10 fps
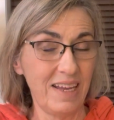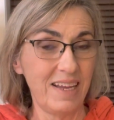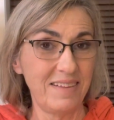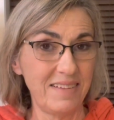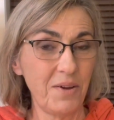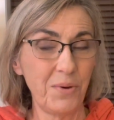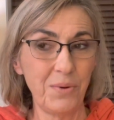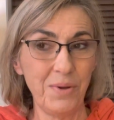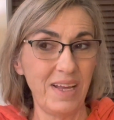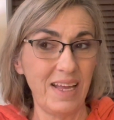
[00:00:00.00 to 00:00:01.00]
So
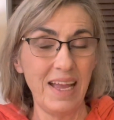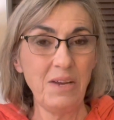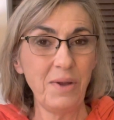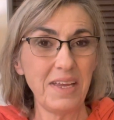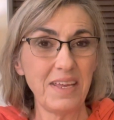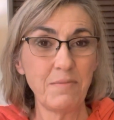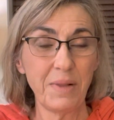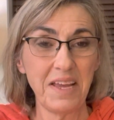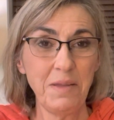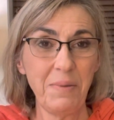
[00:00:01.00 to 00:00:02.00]
anyway, he's
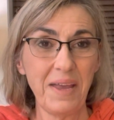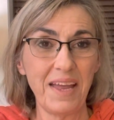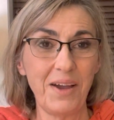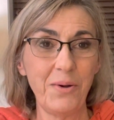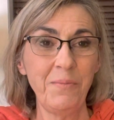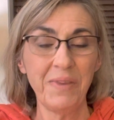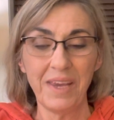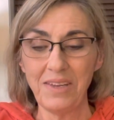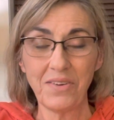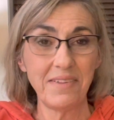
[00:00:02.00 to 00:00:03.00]
playing the piano,
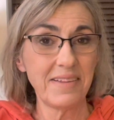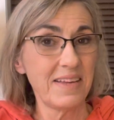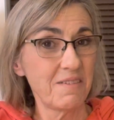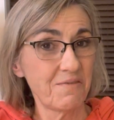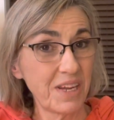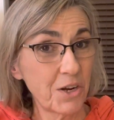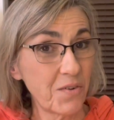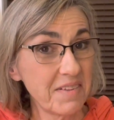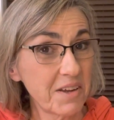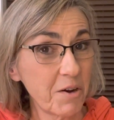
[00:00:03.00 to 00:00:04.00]
and you can see his finger
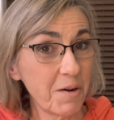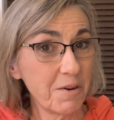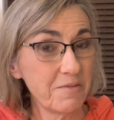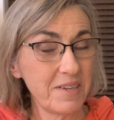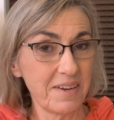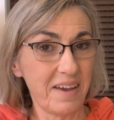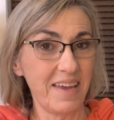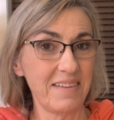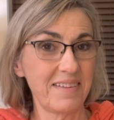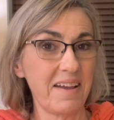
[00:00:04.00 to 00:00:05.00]
is curved and all
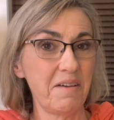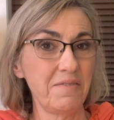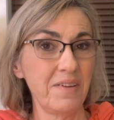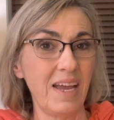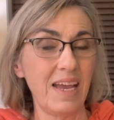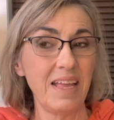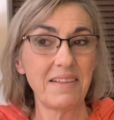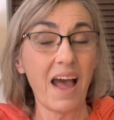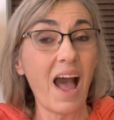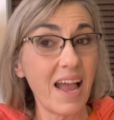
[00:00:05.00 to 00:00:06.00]
that stuff. His
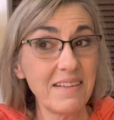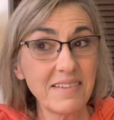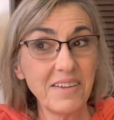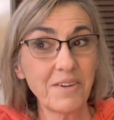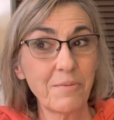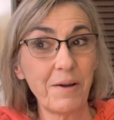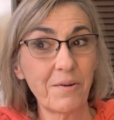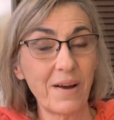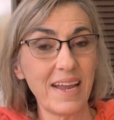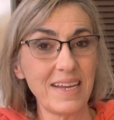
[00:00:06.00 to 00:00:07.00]
eyes look about
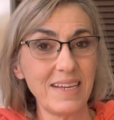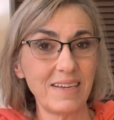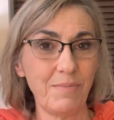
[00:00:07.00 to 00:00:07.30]
right.